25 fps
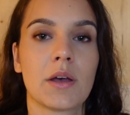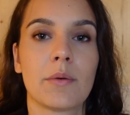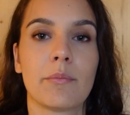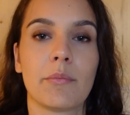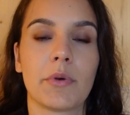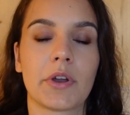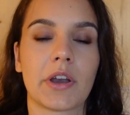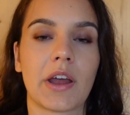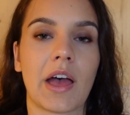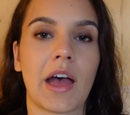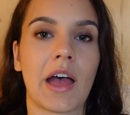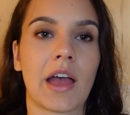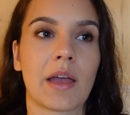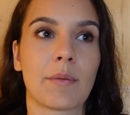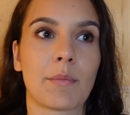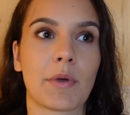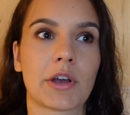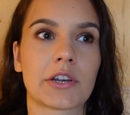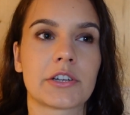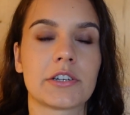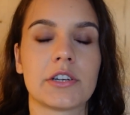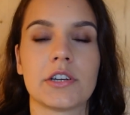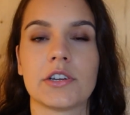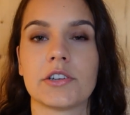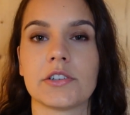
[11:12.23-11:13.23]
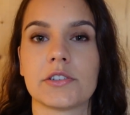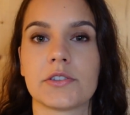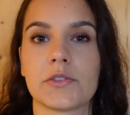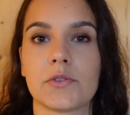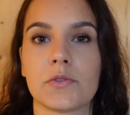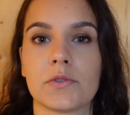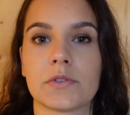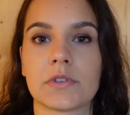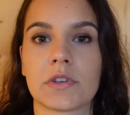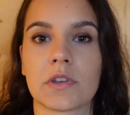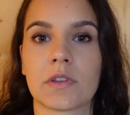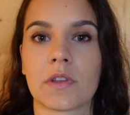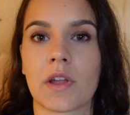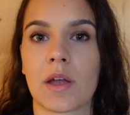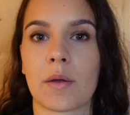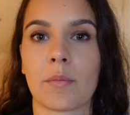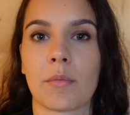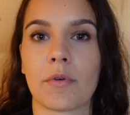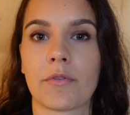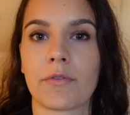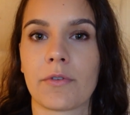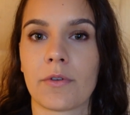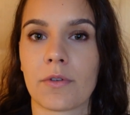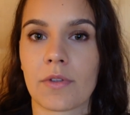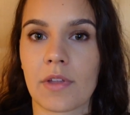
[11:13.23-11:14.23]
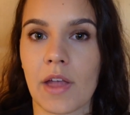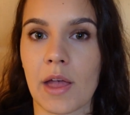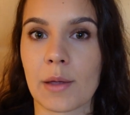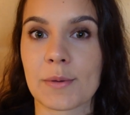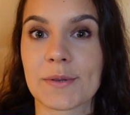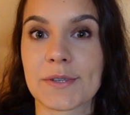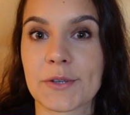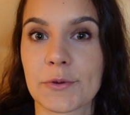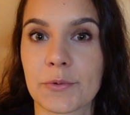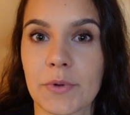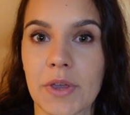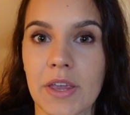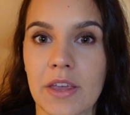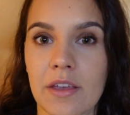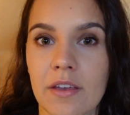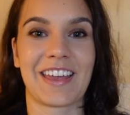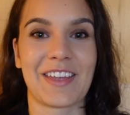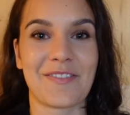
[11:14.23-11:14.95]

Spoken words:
But I'm actually just using them a few times a week.